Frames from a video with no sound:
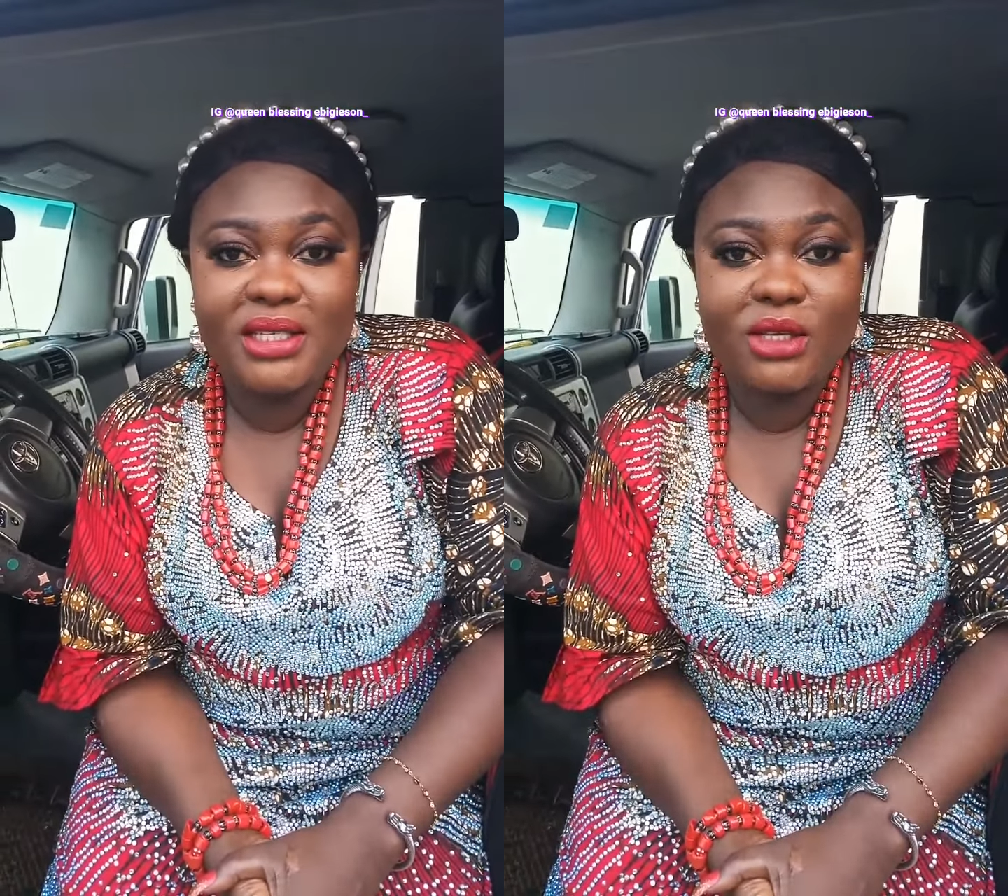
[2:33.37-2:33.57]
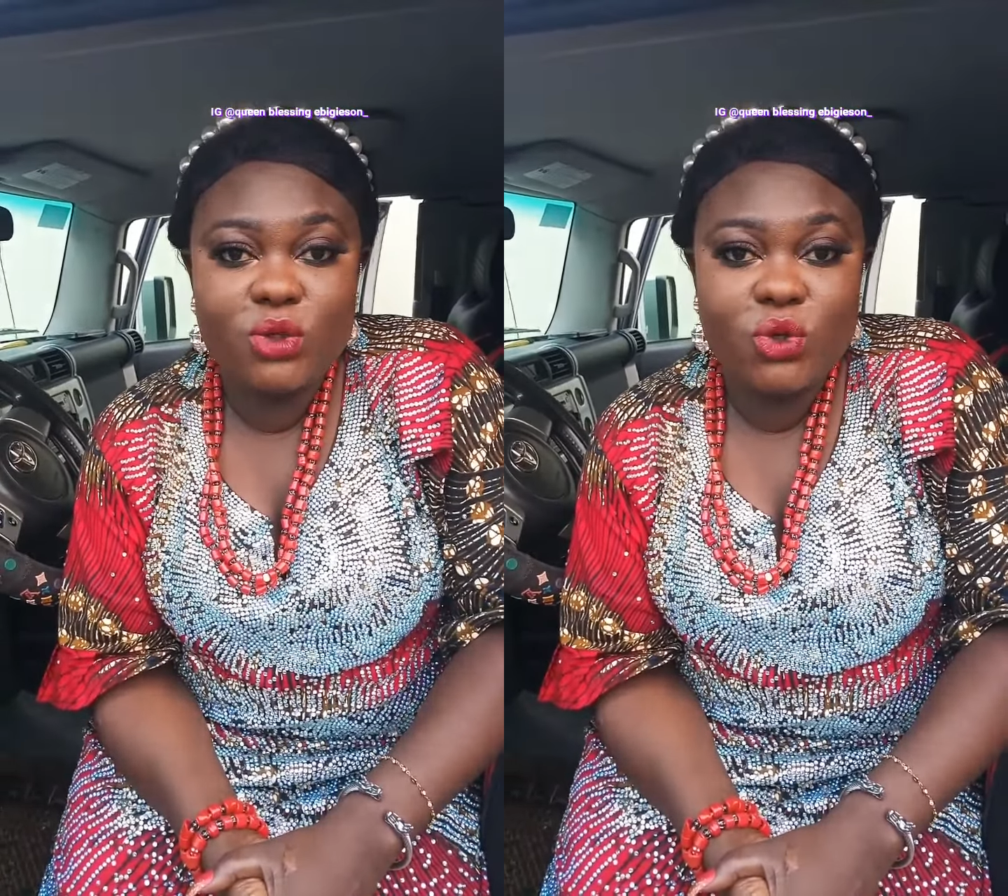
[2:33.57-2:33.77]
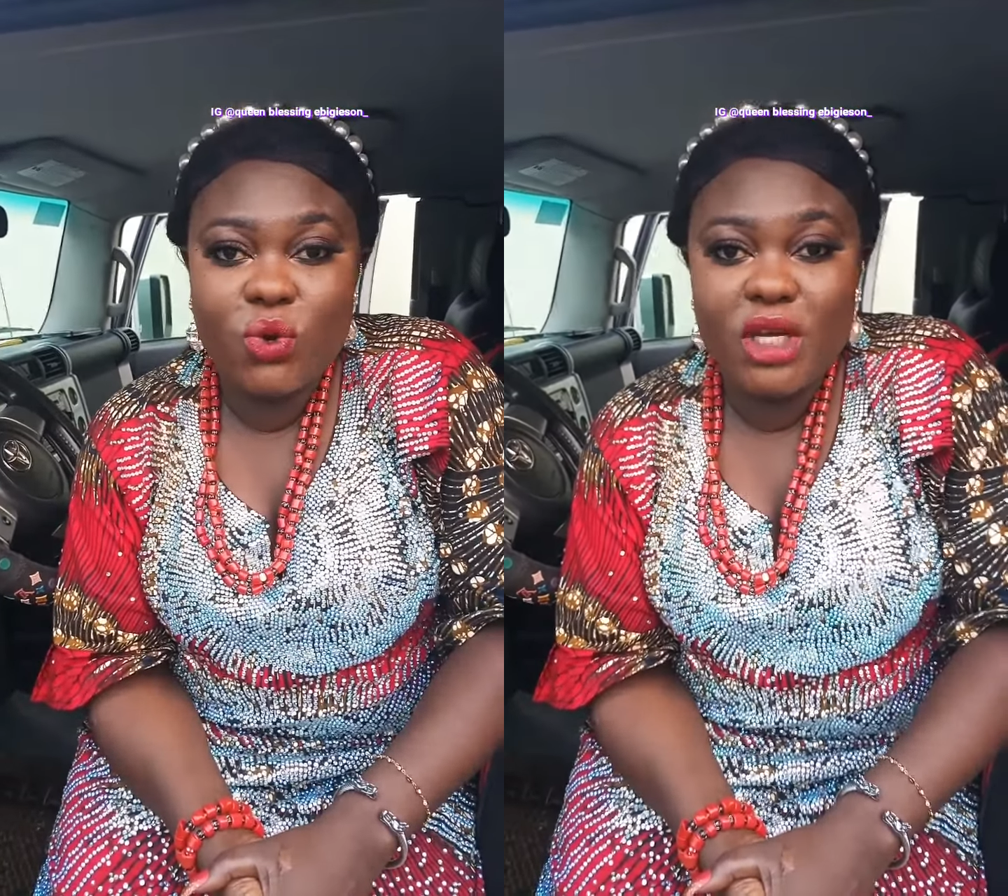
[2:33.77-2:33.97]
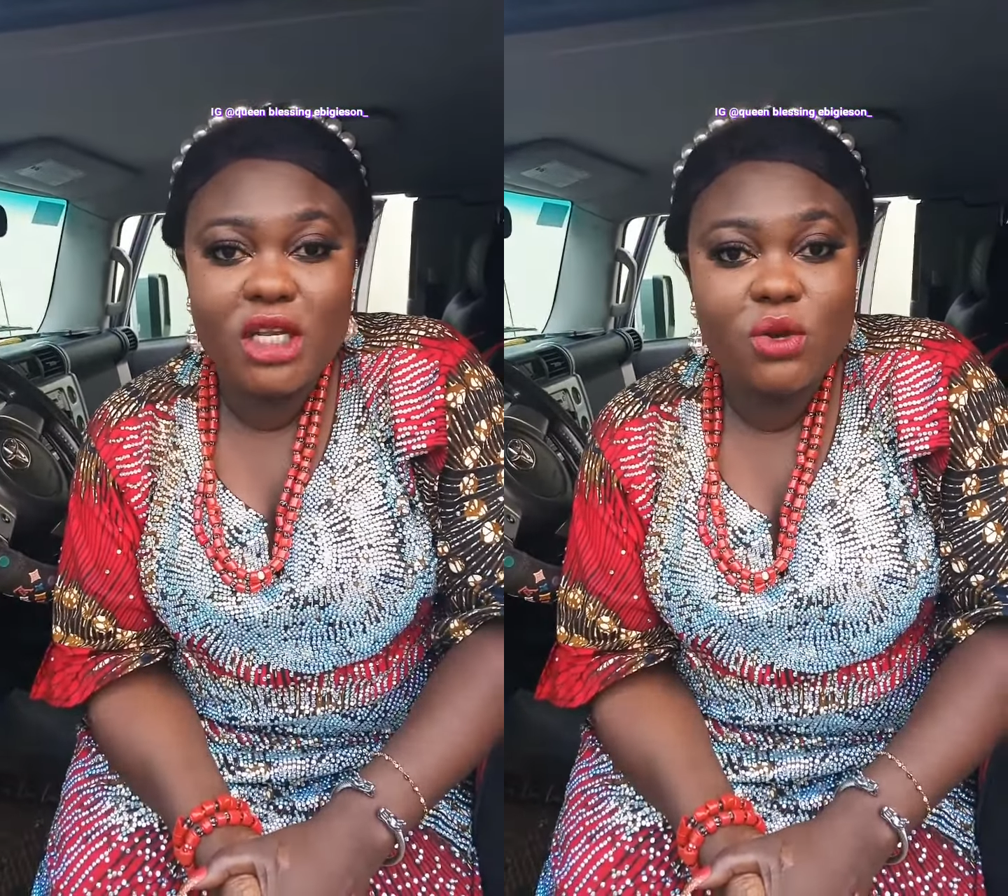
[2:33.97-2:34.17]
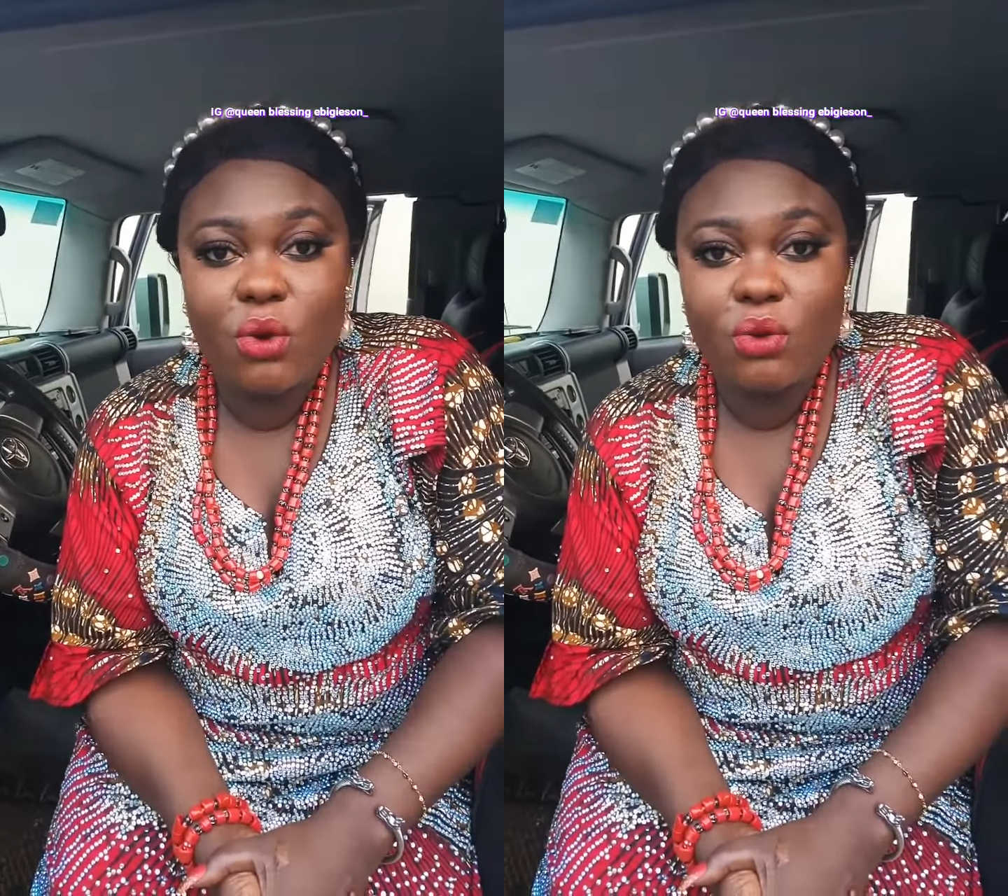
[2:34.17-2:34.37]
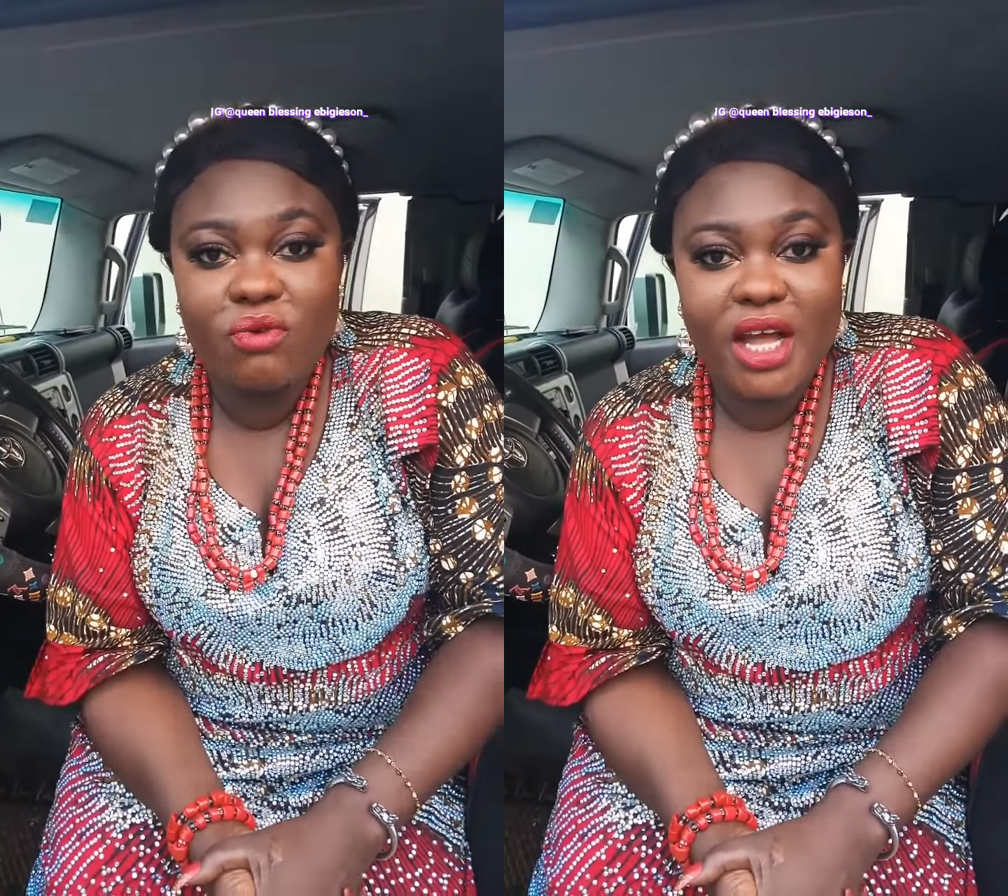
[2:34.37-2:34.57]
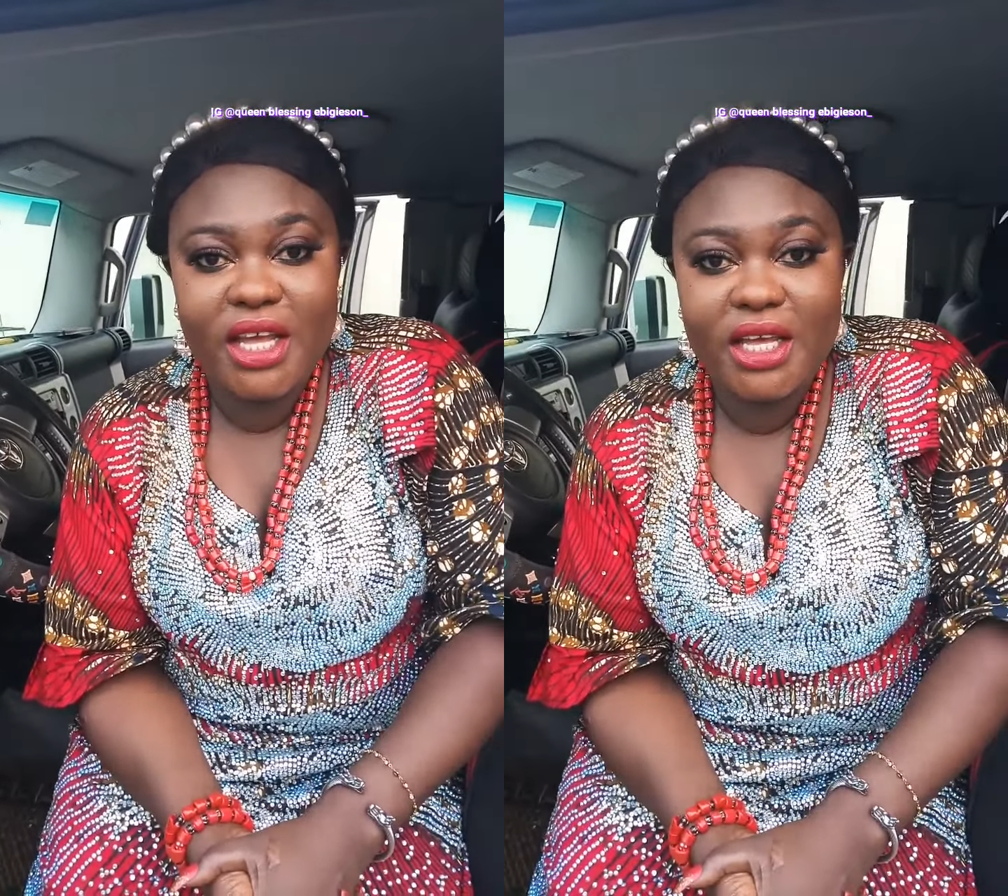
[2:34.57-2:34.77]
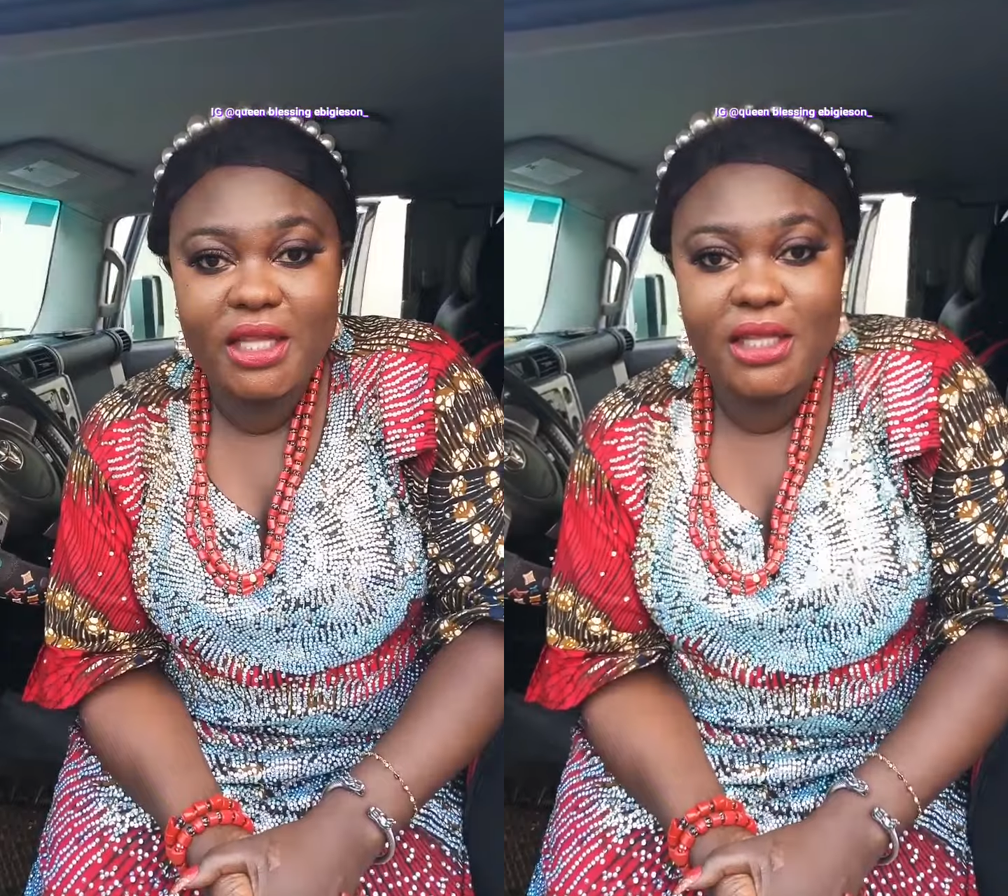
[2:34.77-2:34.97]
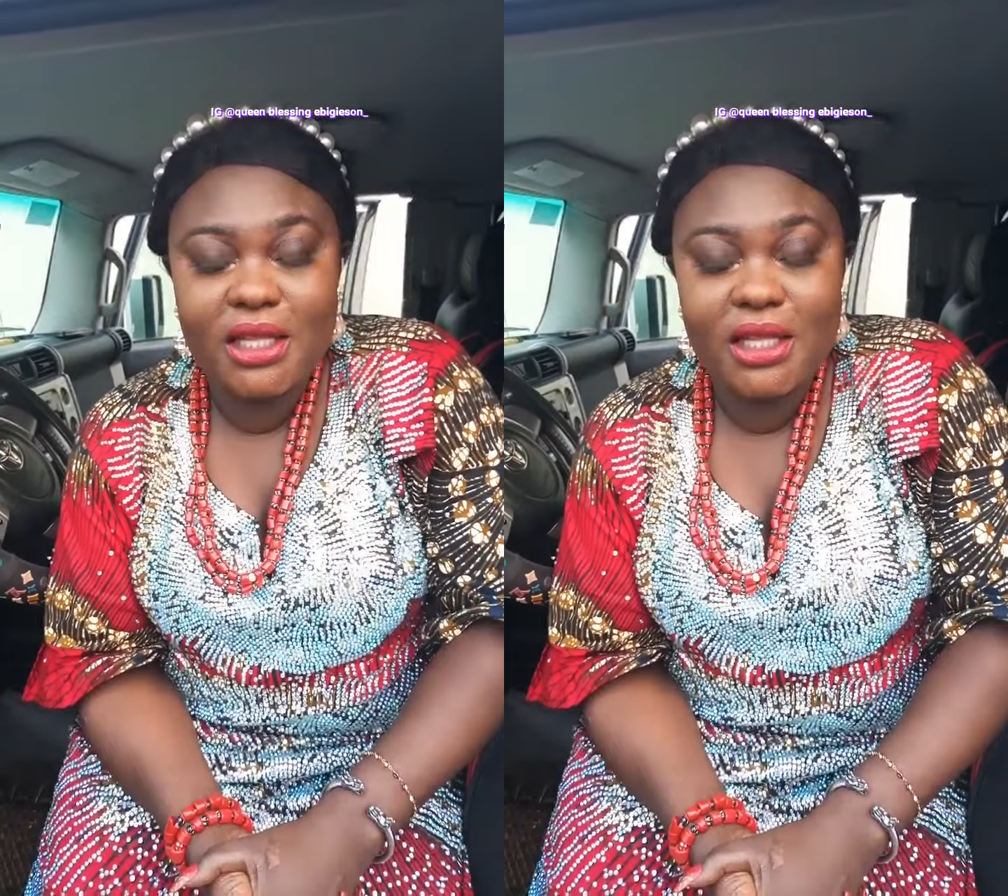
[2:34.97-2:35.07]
start struggling all over again.